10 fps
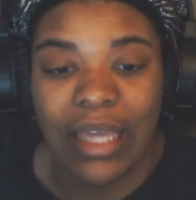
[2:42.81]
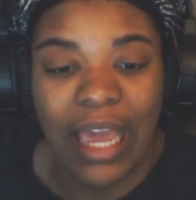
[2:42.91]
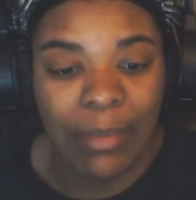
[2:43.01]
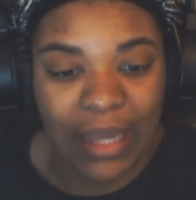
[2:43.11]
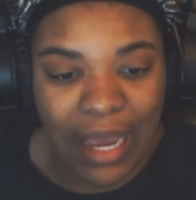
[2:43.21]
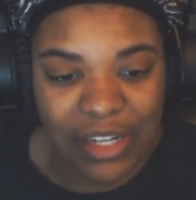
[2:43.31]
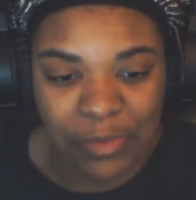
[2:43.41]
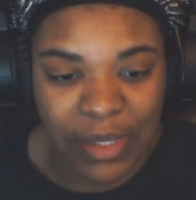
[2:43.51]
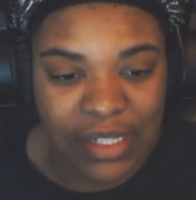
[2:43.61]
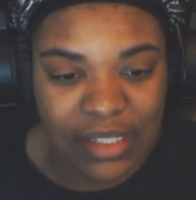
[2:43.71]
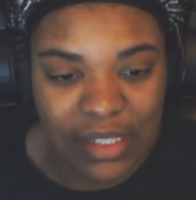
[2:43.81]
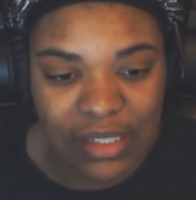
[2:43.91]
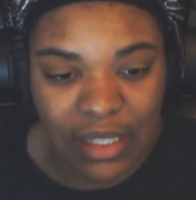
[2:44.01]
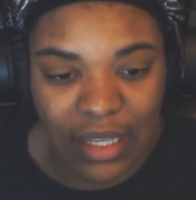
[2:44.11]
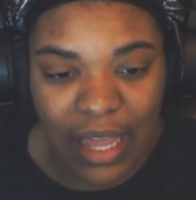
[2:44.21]
gaming console because
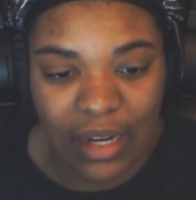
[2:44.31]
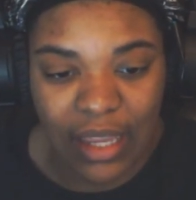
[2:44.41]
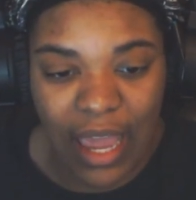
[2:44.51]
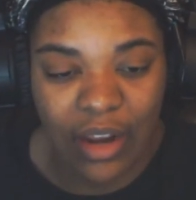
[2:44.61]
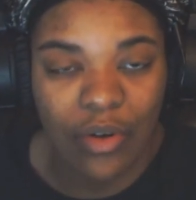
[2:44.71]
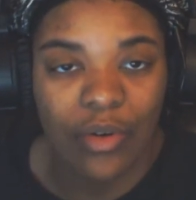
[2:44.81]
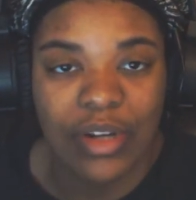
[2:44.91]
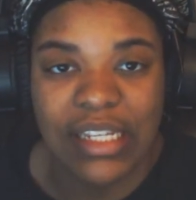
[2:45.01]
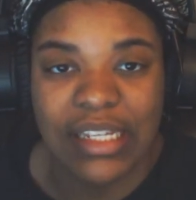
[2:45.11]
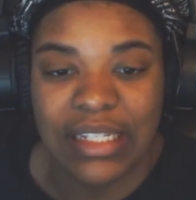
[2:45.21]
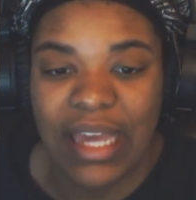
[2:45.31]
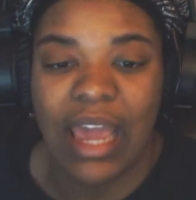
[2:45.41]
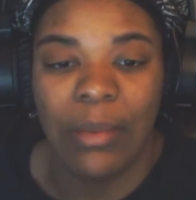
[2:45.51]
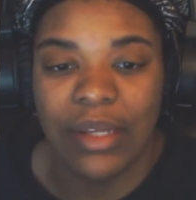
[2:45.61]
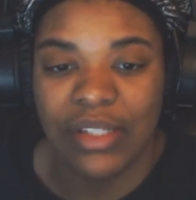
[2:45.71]
the the category says
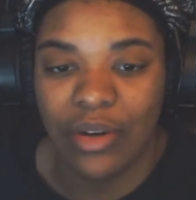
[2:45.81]
gaming.